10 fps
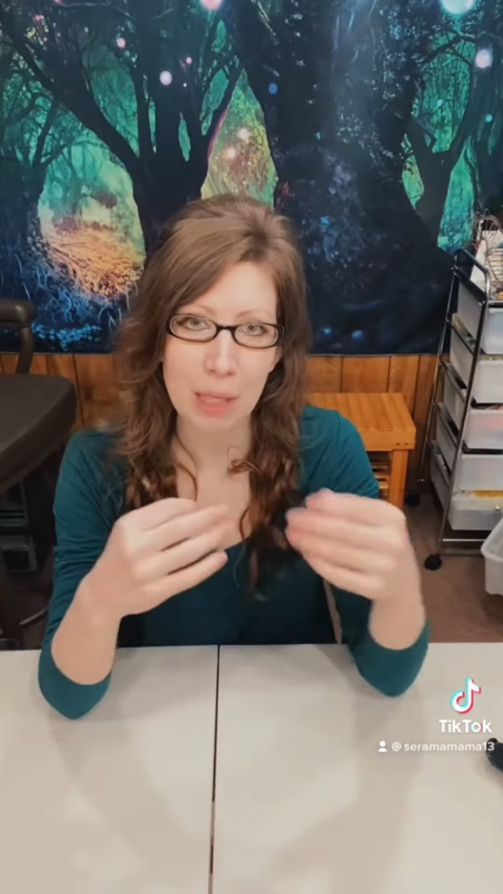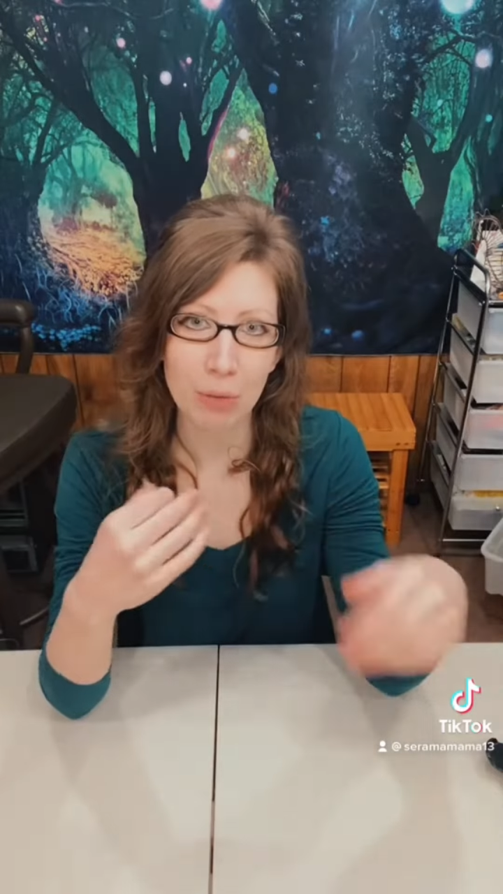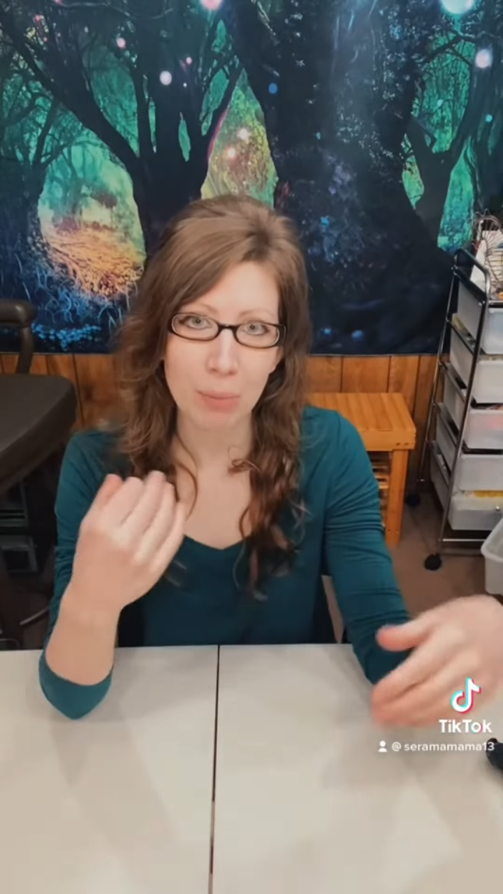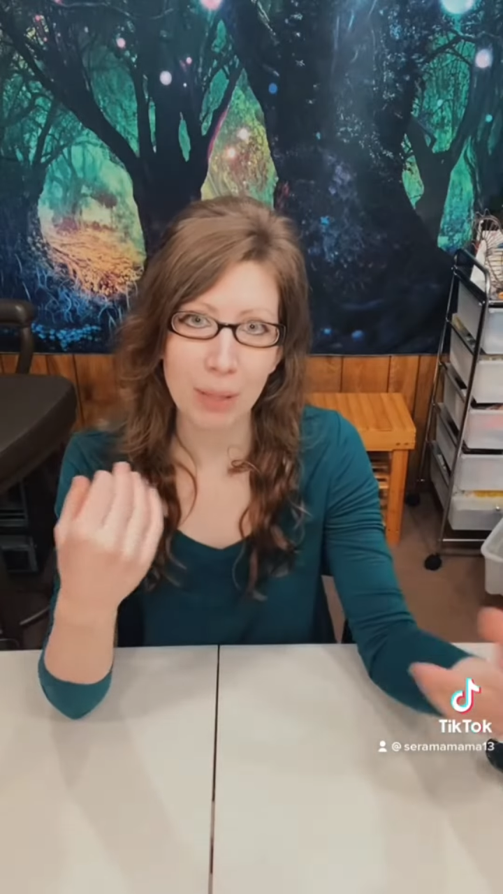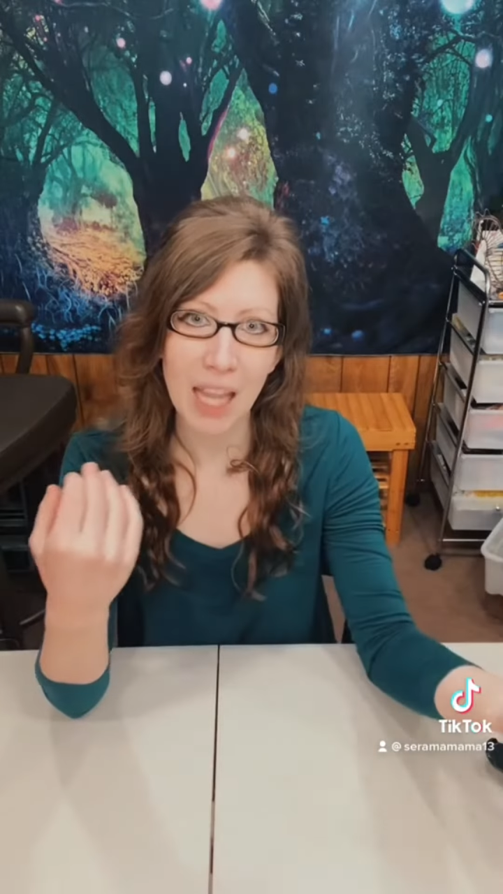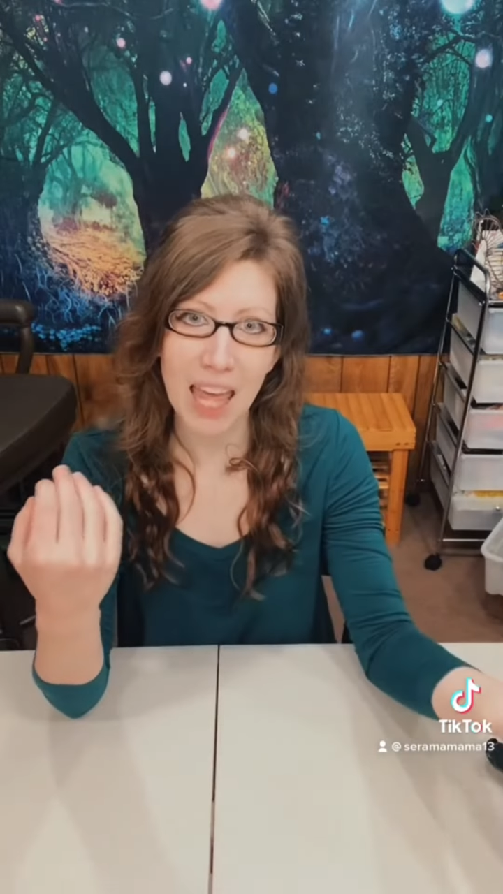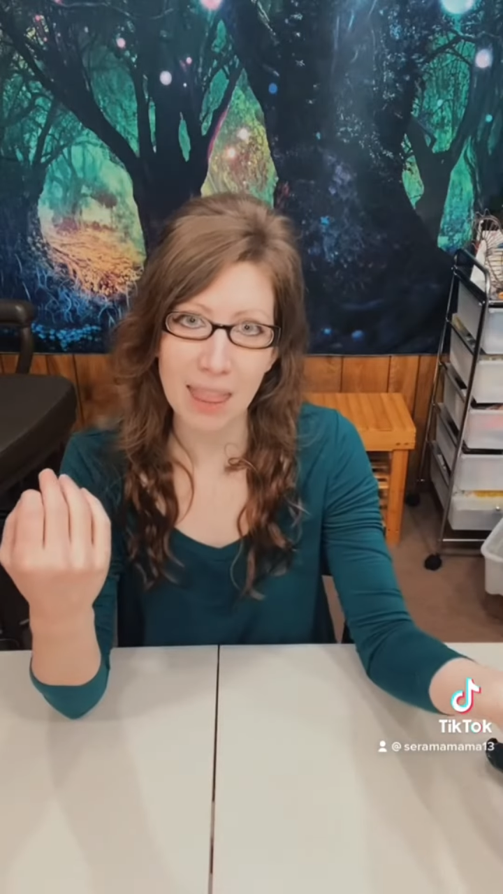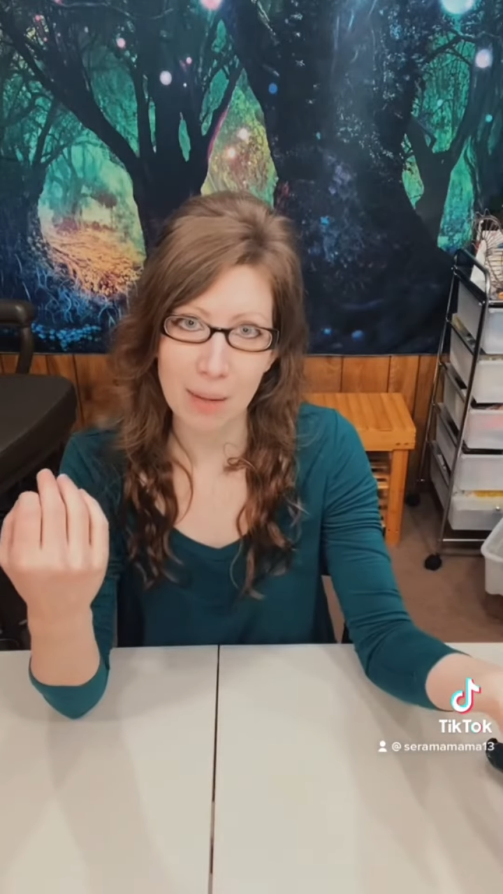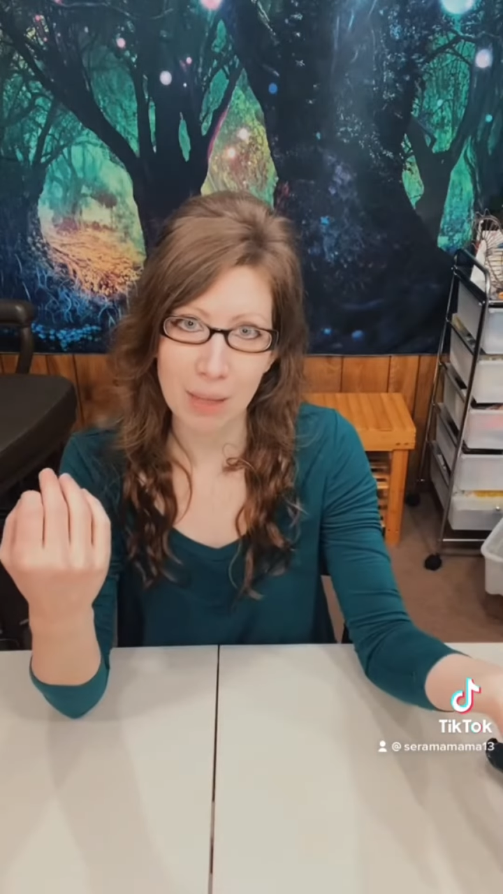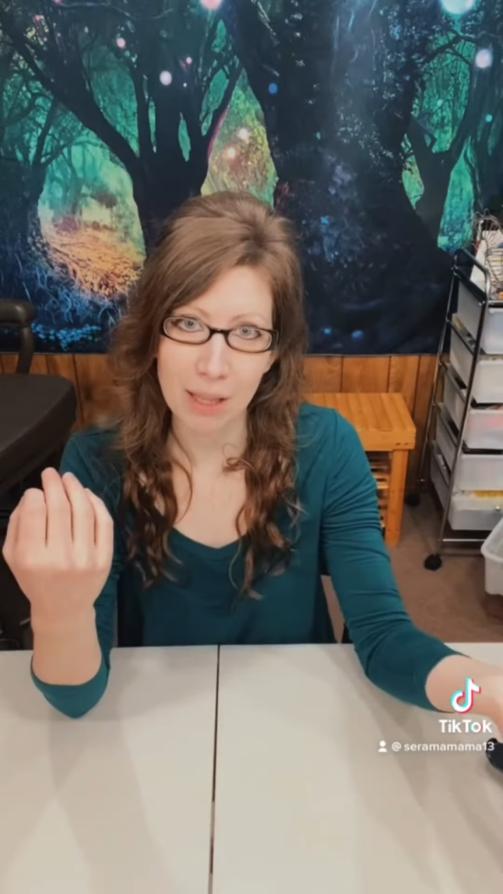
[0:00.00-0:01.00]
replant
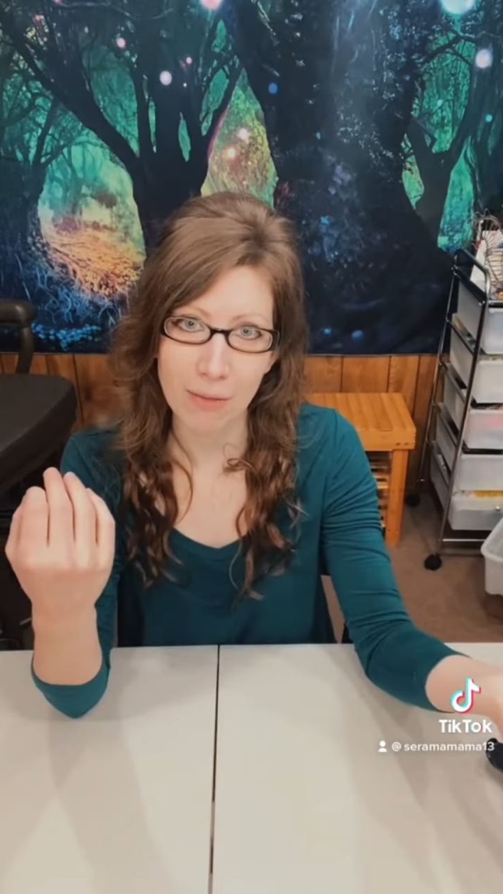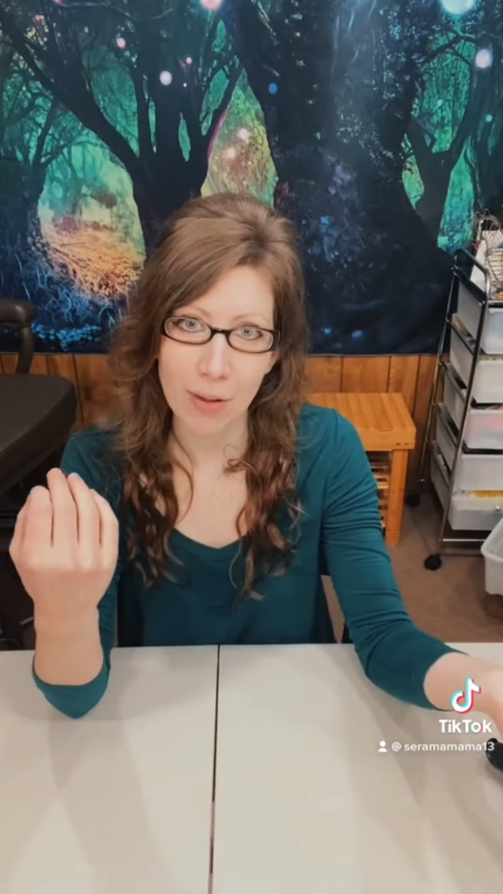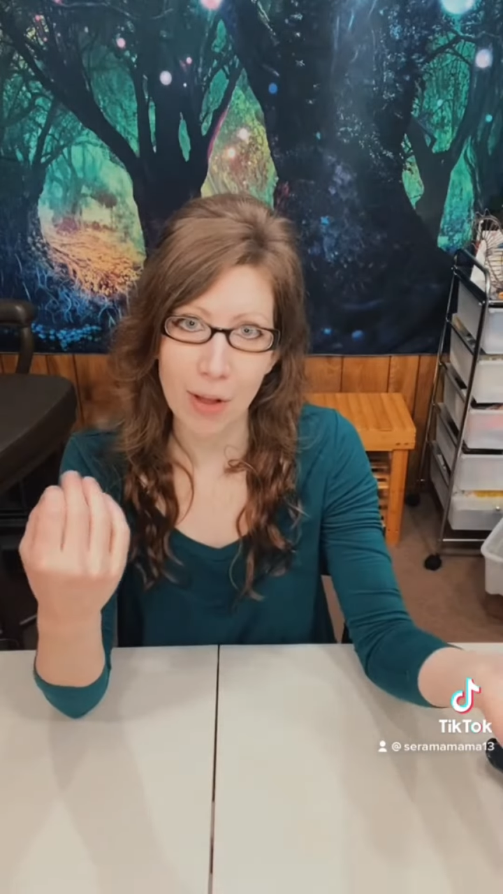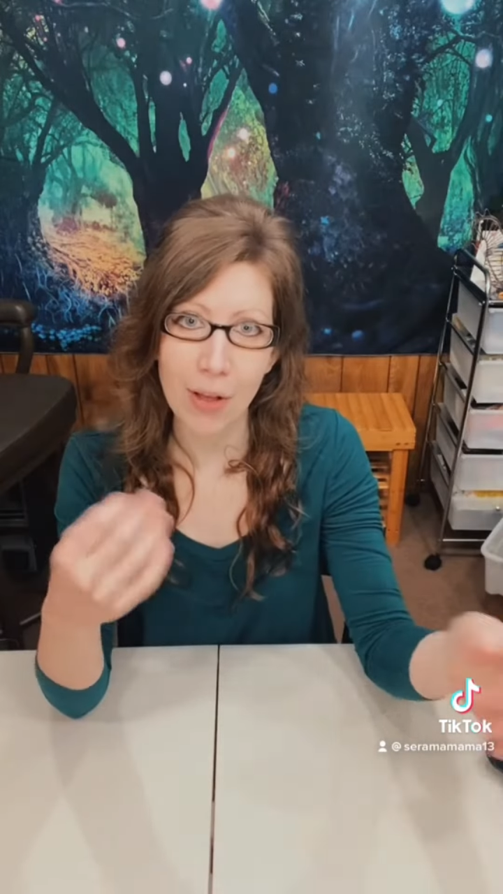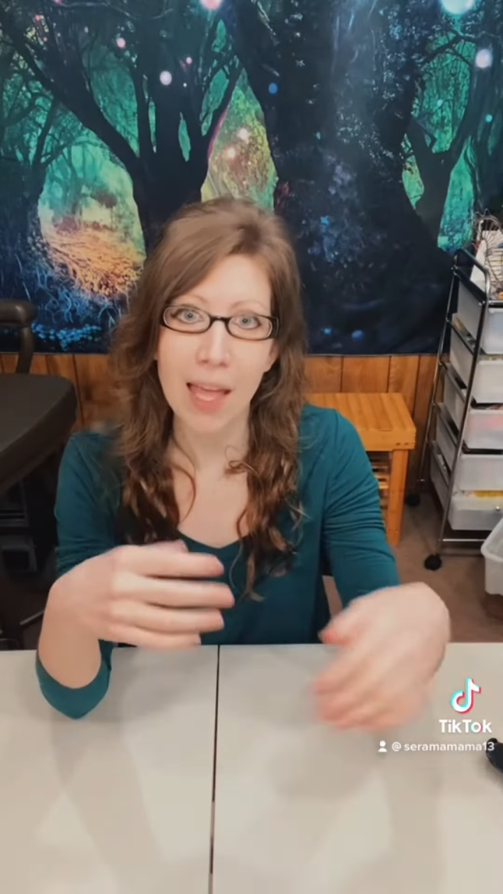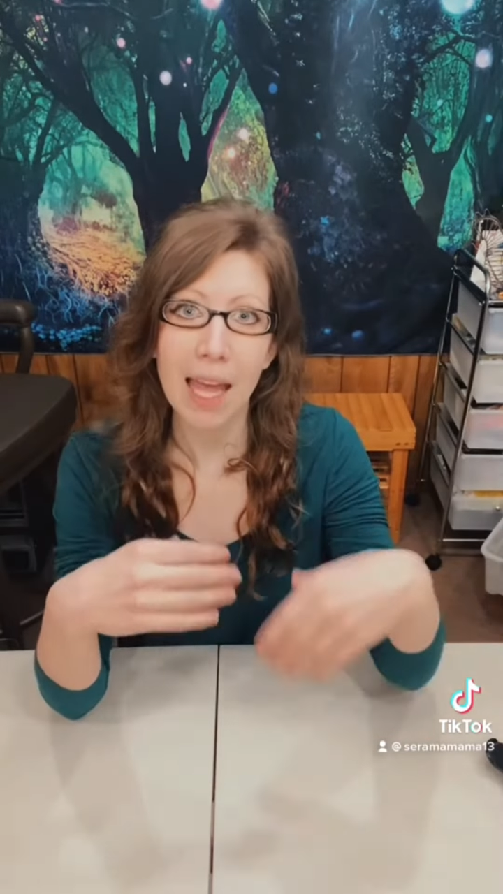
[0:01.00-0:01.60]
them in the fall,